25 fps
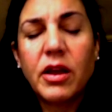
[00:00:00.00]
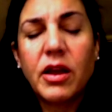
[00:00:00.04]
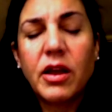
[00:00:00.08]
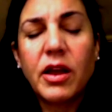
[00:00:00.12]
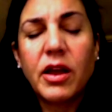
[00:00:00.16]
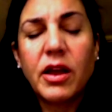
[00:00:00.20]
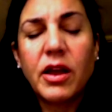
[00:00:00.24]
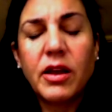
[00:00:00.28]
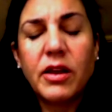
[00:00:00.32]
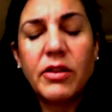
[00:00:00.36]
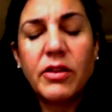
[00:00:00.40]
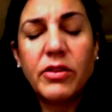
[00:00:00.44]

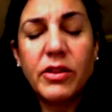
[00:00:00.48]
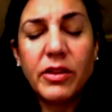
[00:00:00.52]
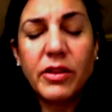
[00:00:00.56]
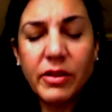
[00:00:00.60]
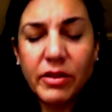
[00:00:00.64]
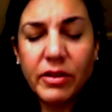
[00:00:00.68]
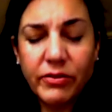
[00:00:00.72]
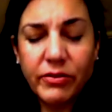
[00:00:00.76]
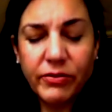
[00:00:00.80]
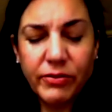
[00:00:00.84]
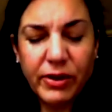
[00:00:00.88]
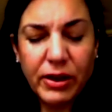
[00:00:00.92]
And in
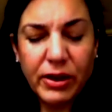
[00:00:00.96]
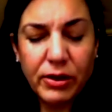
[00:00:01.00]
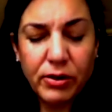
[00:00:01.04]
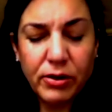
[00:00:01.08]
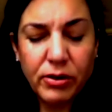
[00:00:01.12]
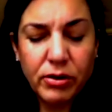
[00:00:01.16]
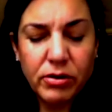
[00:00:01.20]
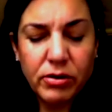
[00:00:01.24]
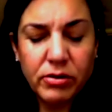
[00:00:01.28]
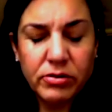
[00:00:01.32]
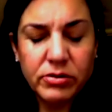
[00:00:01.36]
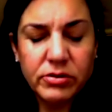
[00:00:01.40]
this
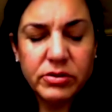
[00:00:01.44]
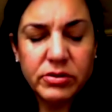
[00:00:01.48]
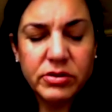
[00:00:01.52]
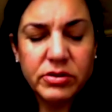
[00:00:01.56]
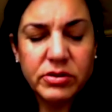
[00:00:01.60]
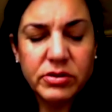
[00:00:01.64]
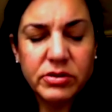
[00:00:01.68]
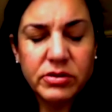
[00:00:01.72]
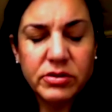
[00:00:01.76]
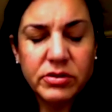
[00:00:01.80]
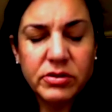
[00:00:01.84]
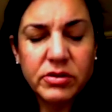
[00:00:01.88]
field,
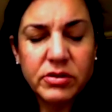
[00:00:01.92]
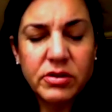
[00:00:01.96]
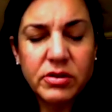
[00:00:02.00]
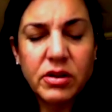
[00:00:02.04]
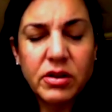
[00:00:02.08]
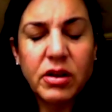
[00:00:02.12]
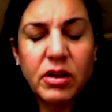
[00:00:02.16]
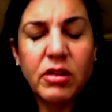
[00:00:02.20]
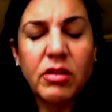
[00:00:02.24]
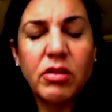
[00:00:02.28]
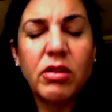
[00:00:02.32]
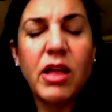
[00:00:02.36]

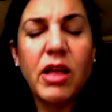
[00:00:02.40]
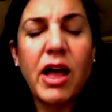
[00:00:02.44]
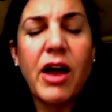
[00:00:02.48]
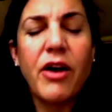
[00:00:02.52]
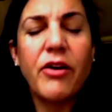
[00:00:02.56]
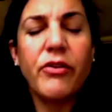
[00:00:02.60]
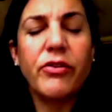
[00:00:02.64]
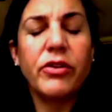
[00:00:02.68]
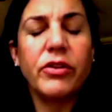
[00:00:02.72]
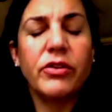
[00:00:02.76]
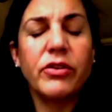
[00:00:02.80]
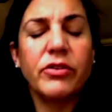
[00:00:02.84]

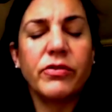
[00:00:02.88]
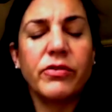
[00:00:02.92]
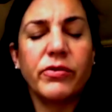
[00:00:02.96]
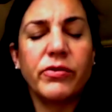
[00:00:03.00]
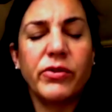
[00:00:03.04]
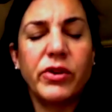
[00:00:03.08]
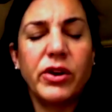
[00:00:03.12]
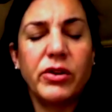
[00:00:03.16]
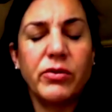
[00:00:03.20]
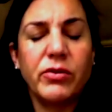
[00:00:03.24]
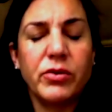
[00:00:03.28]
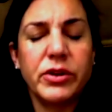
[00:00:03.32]
allow this
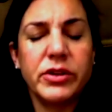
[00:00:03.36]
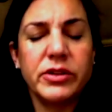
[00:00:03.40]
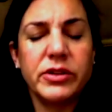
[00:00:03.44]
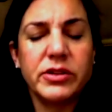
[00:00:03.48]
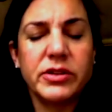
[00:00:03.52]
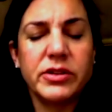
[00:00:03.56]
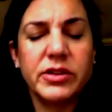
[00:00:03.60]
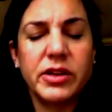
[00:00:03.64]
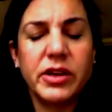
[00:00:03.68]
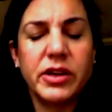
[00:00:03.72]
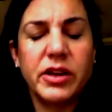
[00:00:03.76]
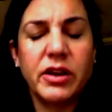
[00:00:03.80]

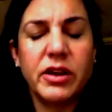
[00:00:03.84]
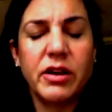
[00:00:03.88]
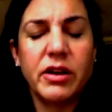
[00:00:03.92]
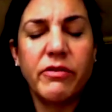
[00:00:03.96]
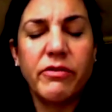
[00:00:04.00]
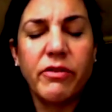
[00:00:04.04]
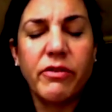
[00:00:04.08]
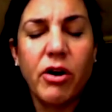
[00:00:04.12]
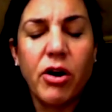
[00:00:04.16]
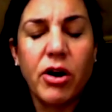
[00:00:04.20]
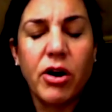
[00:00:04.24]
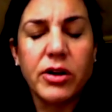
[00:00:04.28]
frequency of
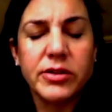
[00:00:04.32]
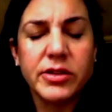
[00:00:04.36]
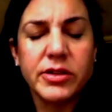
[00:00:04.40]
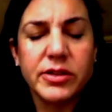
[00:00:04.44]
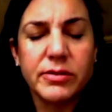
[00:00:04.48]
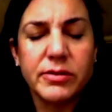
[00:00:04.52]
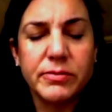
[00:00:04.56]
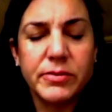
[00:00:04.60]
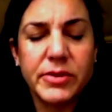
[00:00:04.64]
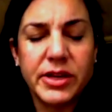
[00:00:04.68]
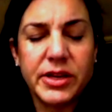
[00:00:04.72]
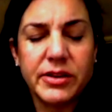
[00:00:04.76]

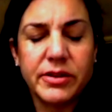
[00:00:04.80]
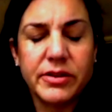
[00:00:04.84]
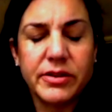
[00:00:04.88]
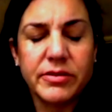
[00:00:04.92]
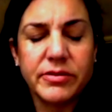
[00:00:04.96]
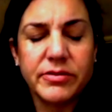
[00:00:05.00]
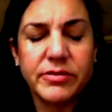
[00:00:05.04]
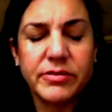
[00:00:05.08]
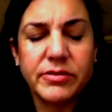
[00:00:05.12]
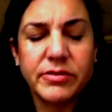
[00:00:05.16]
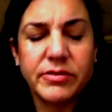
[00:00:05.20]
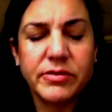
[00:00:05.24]

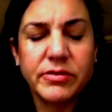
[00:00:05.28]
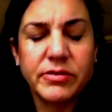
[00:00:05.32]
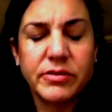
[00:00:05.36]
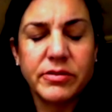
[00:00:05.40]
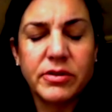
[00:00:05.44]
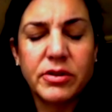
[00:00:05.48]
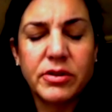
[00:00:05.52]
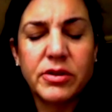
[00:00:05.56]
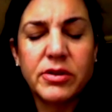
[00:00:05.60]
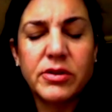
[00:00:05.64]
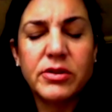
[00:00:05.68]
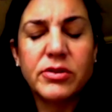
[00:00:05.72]
awesomeness
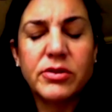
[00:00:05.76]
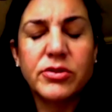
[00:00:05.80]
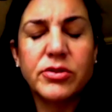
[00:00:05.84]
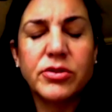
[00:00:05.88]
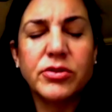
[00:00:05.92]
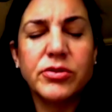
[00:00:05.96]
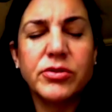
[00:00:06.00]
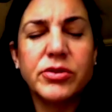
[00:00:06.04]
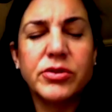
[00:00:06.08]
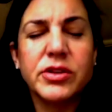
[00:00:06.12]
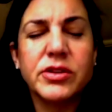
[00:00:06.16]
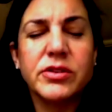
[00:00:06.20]

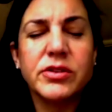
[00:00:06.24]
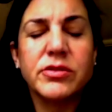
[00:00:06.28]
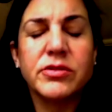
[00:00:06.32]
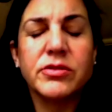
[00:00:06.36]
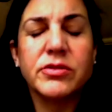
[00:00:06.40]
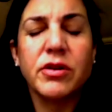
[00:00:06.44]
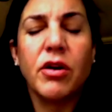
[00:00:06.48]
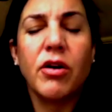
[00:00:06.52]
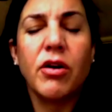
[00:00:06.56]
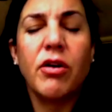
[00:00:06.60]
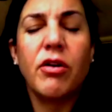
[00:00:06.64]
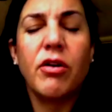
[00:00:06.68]
to
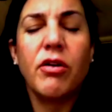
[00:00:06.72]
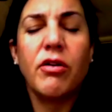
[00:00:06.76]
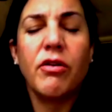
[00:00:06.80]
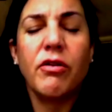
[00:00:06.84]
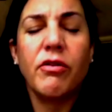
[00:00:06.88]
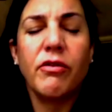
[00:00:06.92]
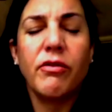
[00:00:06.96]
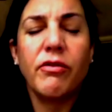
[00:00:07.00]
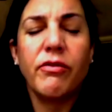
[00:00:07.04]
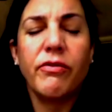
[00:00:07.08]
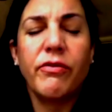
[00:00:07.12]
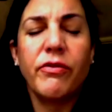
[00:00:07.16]

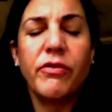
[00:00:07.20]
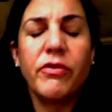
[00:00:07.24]
dissolve